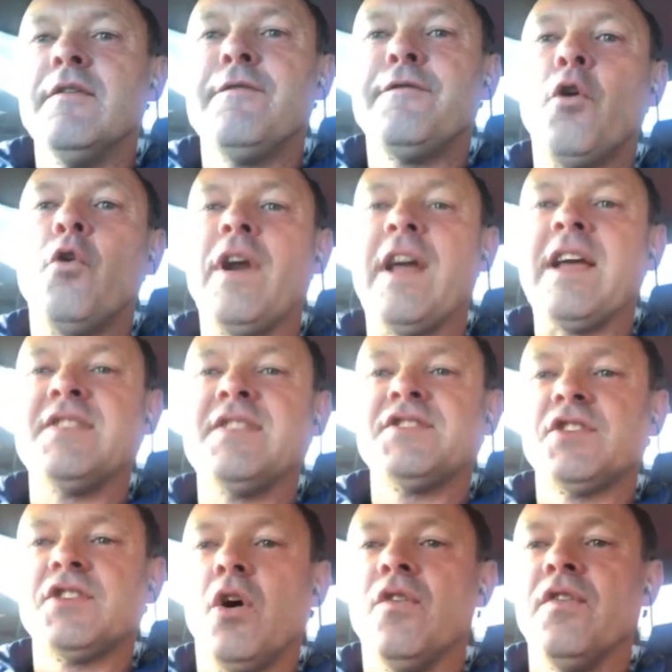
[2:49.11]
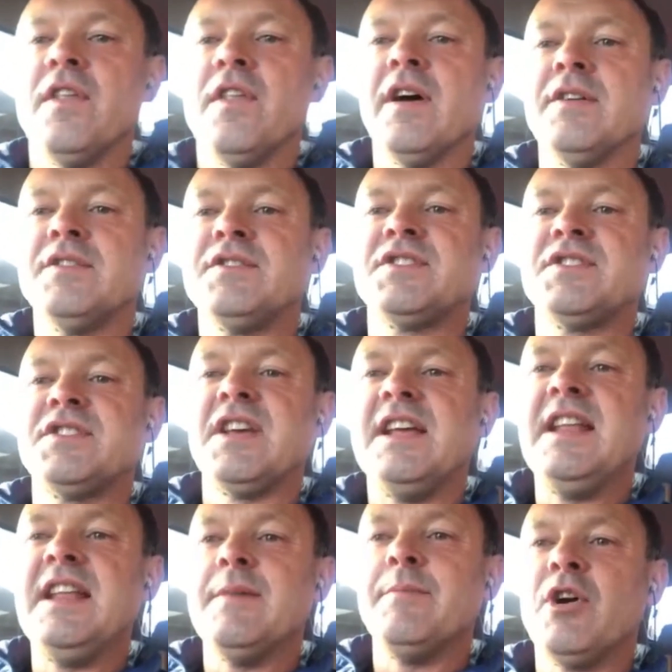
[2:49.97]
Forex on the
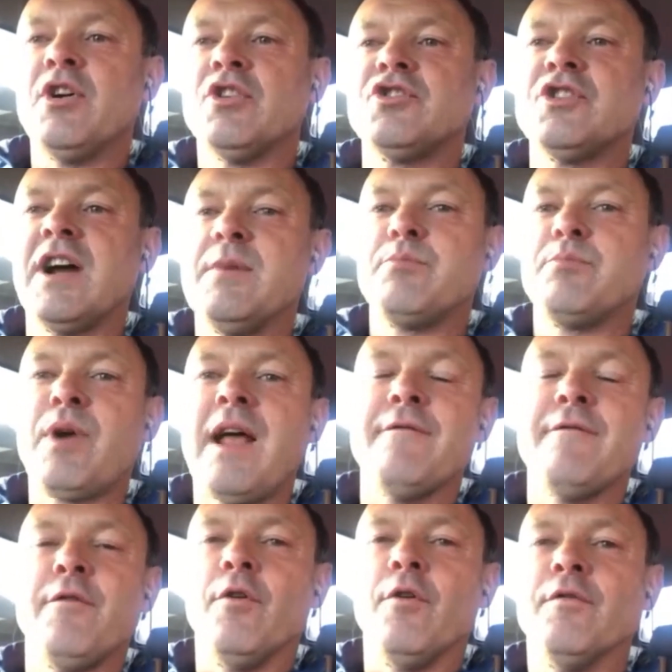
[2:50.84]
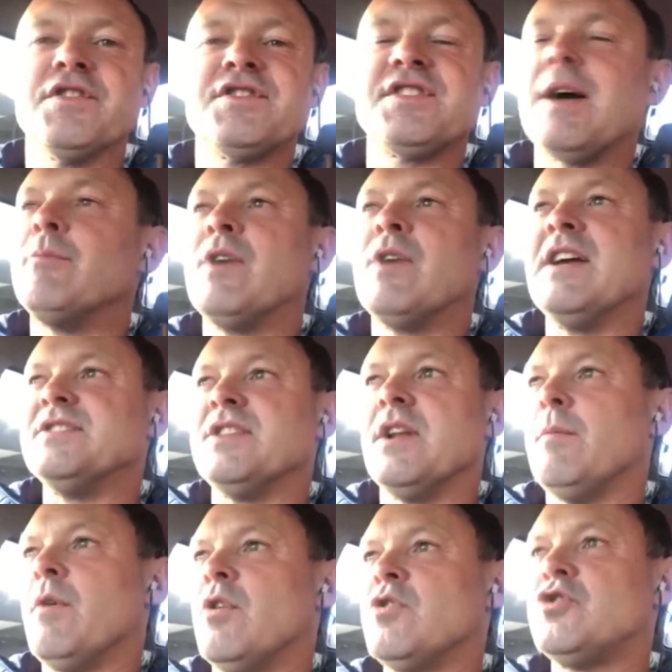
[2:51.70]
TD Ameritrade platform for some reason.
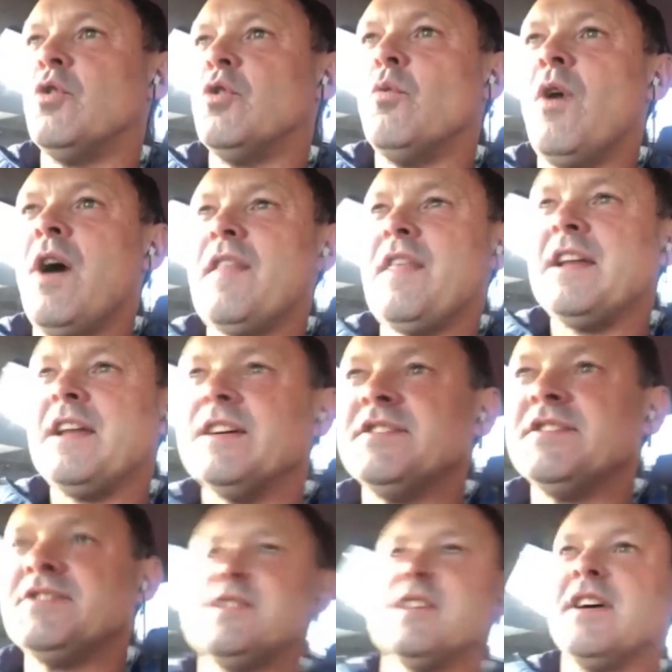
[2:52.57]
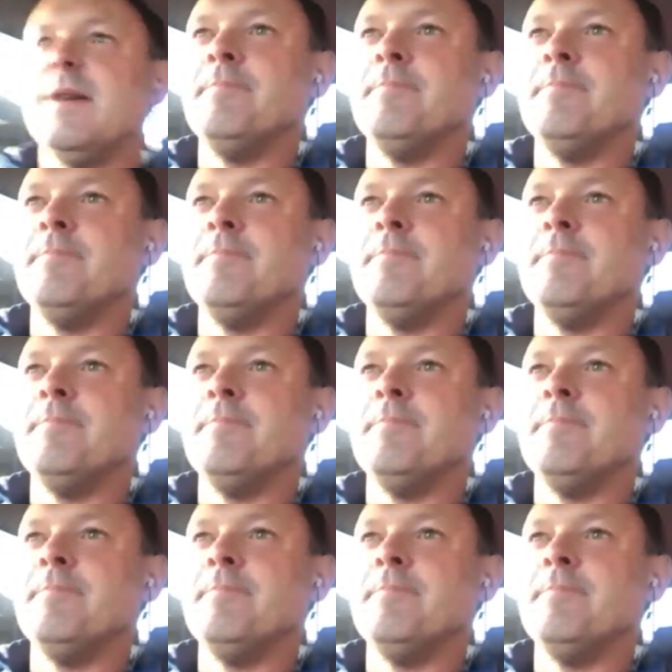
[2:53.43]
I'm not sure why that is.